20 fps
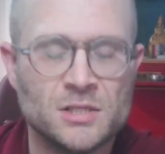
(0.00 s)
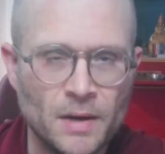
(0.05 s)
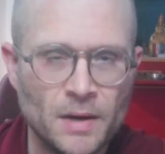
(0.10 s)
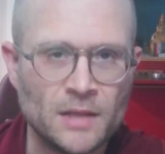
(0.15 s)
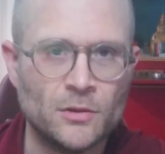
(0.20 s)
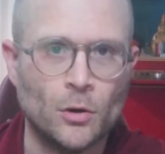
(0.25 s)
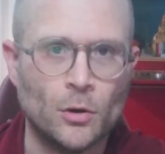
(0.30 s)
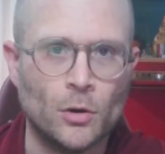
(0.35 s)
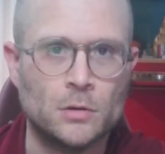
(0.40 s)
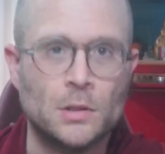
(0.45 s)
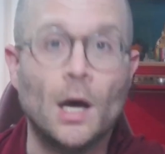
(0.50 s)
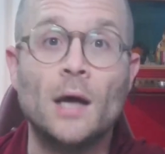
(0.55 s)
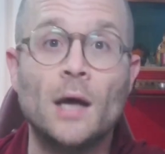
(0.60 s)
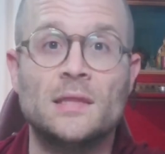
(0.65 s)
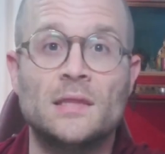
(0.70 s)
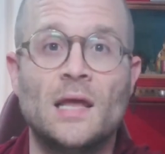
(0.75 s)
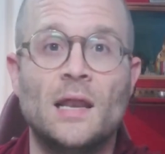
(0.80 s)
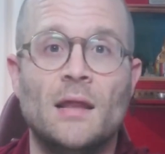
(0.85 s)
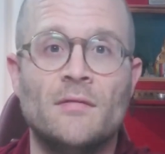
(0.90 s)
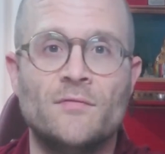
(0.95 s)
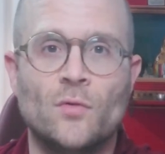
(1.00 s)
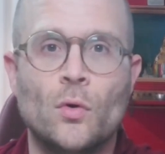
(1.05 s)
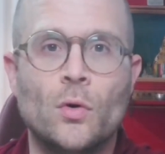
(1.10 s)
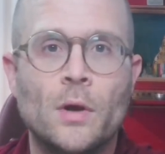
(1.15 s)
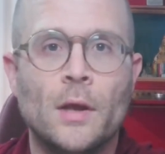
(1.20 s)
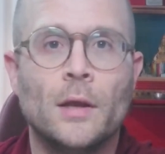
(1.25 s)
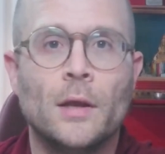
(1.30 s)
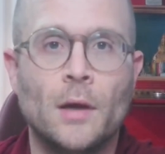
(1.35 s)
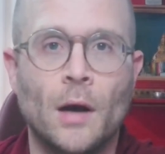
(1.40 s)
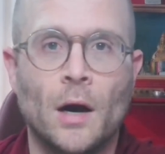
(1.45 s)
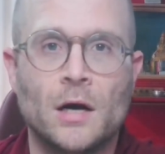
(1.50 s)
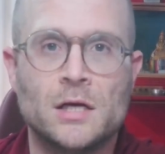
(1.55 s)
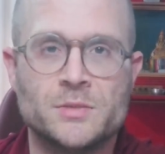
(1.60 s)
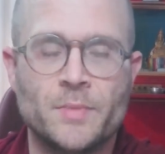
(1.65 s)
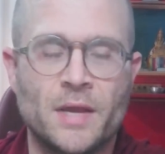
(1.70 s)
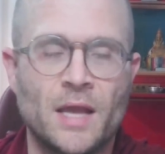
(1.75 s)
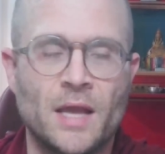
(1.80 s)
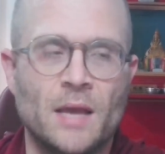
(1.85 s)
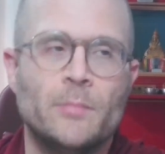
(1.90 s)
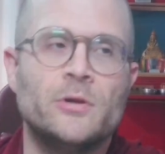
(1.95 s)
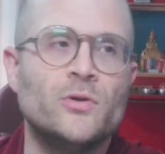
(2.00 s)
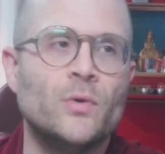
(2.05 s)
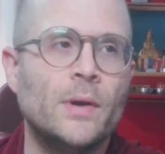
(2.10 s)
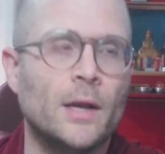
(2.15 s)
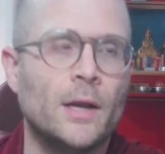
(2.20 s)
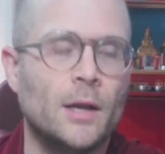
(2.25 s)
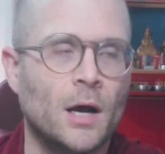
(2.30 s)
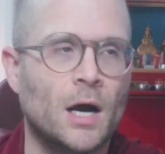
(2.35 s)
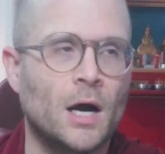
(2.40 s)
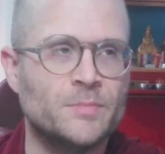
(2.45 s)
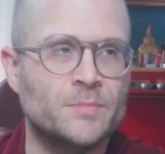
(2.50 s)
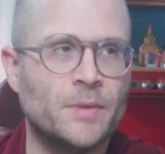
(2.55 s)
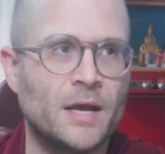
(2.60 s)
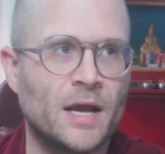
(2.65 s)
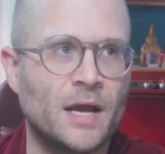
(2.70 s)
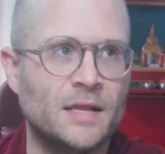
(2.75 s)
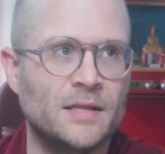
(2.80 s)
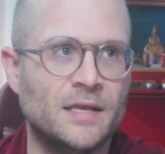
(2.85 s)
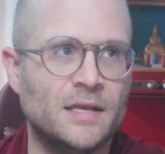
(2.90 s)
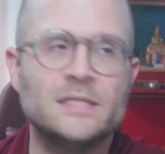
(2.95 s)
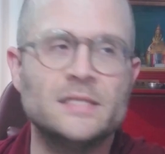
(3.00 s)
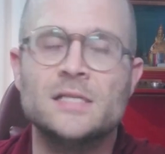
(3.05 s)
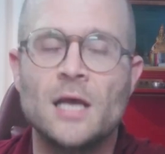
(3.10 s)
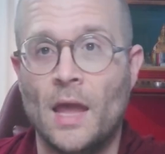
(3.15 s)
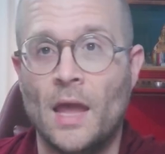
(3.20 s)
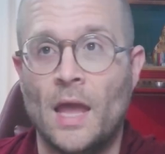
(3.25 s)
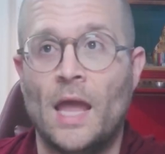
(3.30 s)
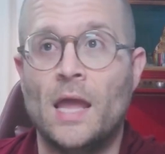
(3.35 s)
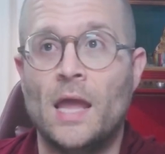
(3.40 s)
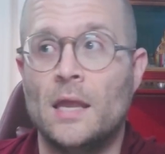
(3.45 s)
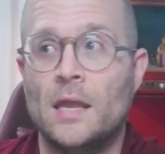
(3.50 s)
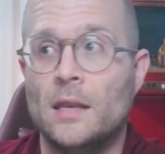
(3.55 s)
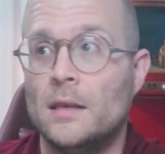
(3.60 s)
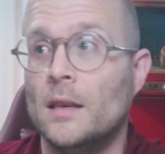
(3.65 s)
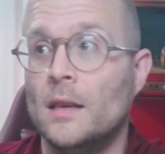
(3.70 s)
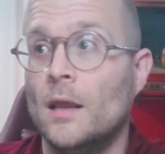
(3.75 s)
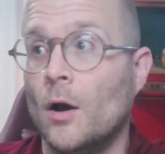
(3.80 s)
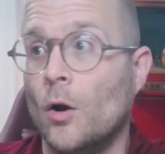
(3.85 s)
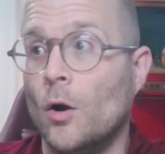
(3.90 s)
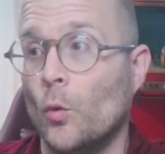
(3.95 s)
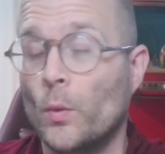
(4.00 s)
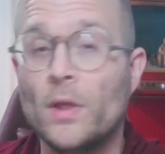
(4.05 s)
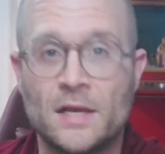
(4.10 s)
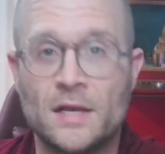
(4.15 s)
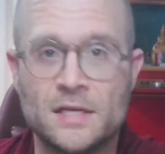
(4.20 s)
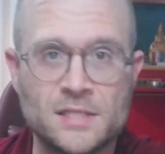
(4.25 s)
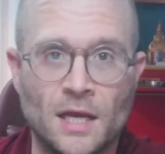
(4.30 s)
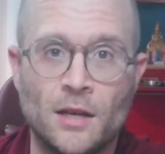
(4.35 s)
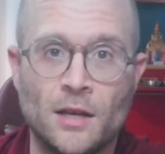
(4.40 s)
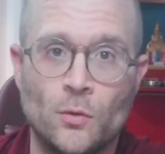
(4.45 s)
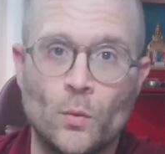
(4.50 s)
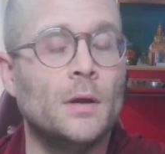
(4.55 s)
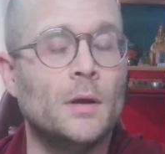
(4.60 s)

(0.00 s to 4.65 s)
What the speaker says: There are a lot that invoke cosmic imagery and cosmic ideas in a really exciting way.